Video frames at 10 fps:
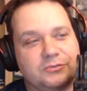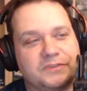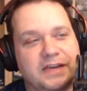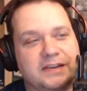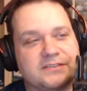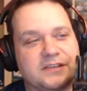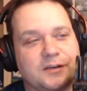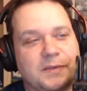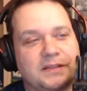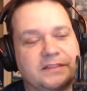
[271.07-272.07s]
We've got a
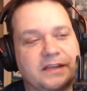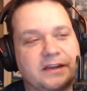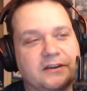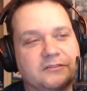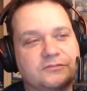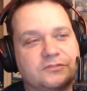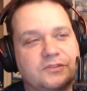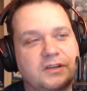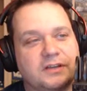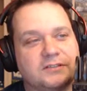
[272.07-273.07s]
setup on there.
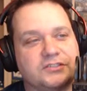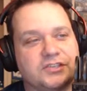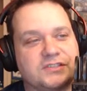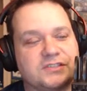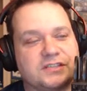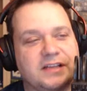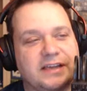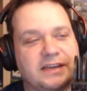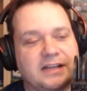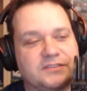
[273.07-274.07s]
Justice
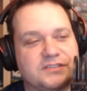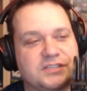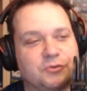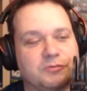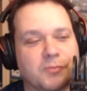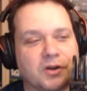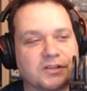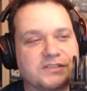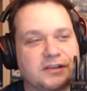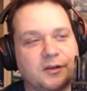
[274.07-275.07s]
Clan, I'll have to see what Mark
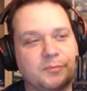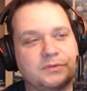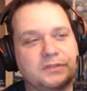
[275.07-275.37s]
set up